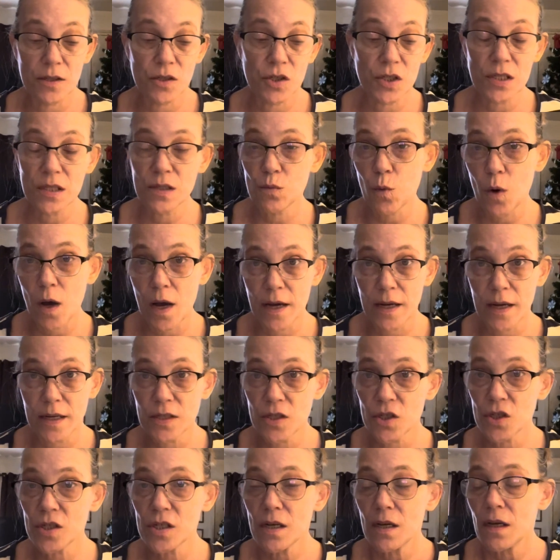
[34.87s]
Just
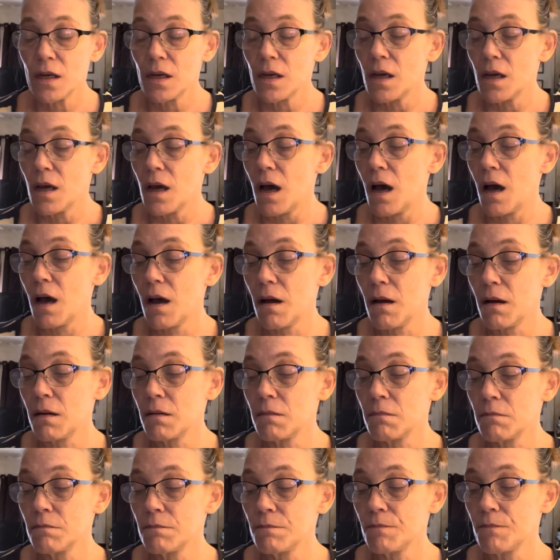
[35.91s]
watch.
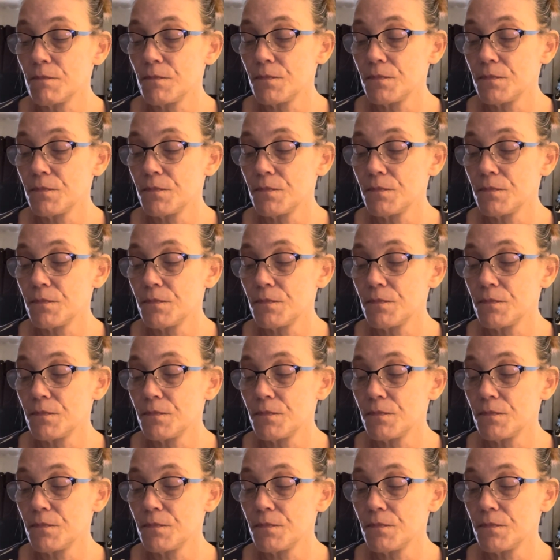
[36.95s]
Um,